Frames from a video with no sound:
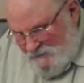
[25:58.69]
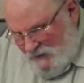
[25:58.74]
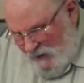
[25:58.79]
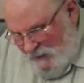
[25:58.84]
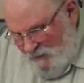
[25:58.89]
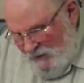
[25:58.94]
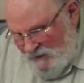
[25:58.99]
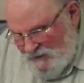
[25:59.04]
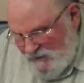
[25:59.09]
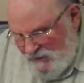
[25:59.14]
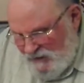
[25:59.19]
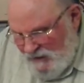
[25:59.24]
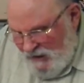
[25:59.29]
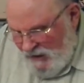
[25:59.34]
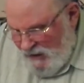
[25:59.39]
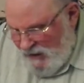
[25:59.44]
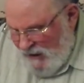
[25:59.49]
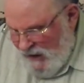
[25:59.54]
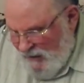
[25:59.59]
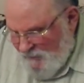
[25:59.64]
I mentioned the
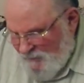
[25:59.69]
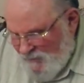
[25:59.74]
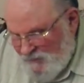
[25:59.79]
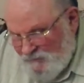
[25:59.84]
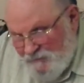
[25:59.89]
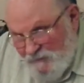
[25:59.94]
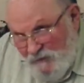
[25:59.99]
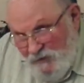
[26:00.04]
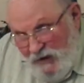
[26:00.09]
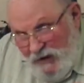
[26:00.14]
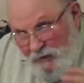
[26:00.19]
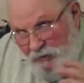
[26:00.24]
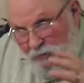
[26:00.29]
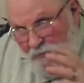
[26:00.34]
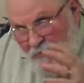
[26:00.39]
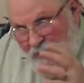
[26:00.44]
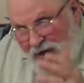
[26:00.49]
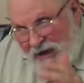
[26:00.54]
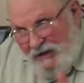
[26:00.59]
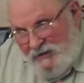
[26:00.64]
light
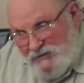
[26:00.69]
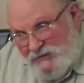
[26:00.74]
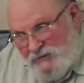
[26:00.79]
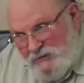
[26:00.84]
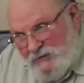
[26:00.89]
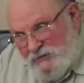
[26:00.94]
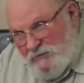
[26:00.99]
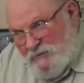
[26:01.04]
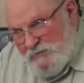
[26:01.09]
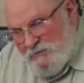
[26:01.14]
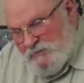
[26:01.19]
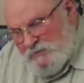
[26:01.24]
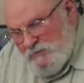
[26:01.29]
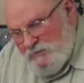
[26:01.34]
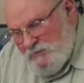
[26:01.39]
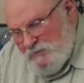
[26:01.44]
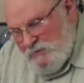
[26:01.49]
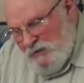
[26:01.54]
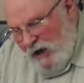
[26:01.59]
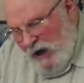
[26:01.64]
illumination,
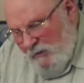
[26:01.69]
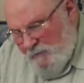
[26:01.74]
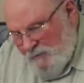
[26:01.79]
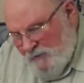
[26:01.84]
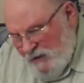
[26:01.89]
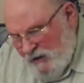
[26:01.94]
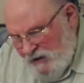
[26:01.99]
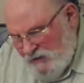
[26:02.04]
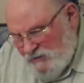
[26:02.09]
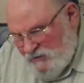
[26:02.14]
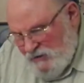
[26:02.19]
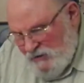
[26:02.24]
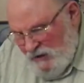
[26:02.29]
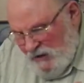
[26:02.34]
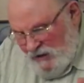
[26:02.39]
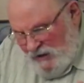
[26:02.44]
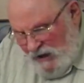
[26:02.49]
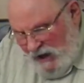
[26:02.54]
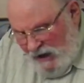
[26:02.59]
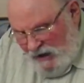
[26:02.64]
comprehension,
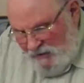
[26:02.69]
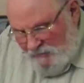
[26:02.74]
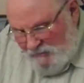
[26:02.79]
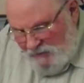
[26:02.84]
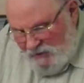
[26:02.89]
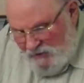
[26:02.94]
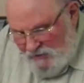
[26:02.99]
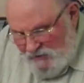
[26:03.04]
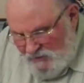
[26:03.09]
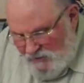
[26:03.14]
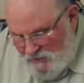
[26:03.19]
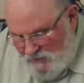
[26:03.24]
enlightenment,